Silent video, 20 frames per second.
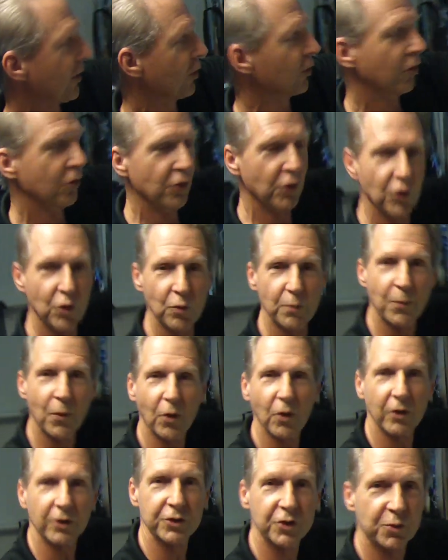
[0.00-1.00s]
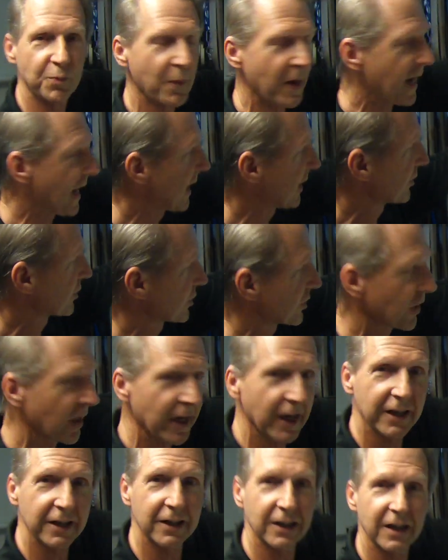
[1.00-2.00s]
a loop or a span
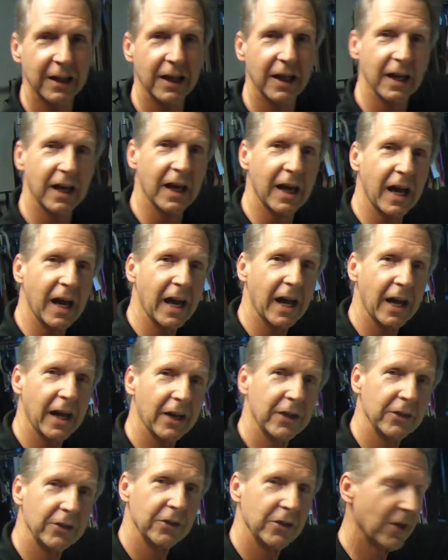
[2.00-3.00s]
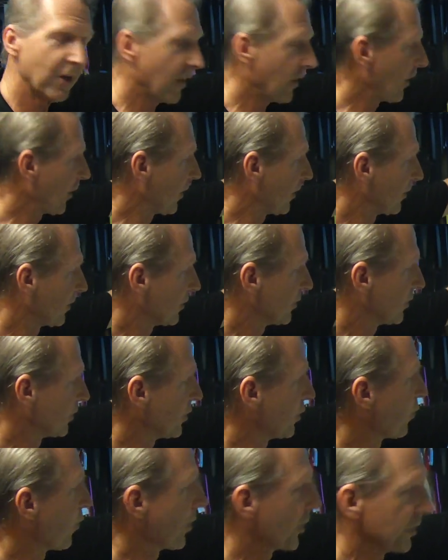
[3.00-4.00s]
set and
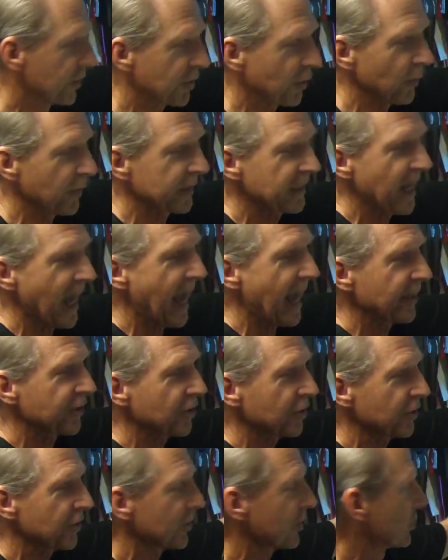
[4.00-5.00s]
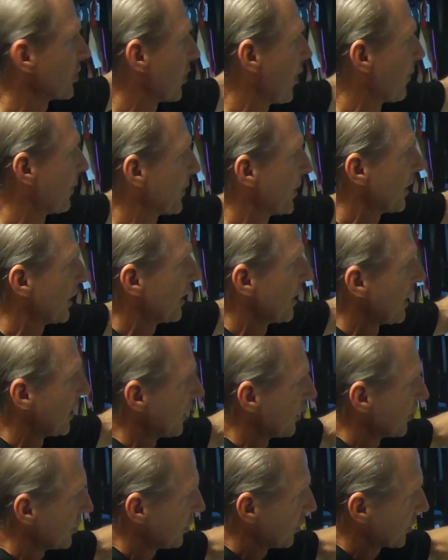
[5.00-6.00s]
you wanted to attach it to something.
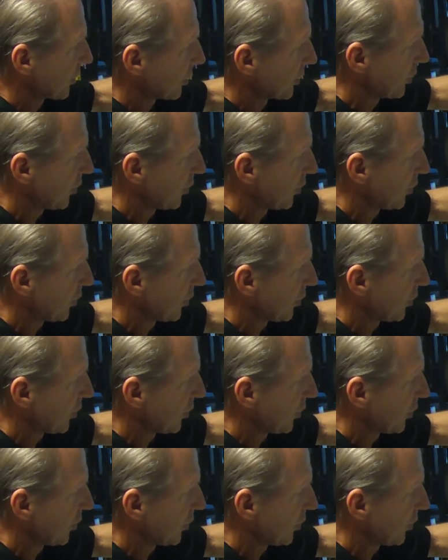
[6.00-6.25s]
You could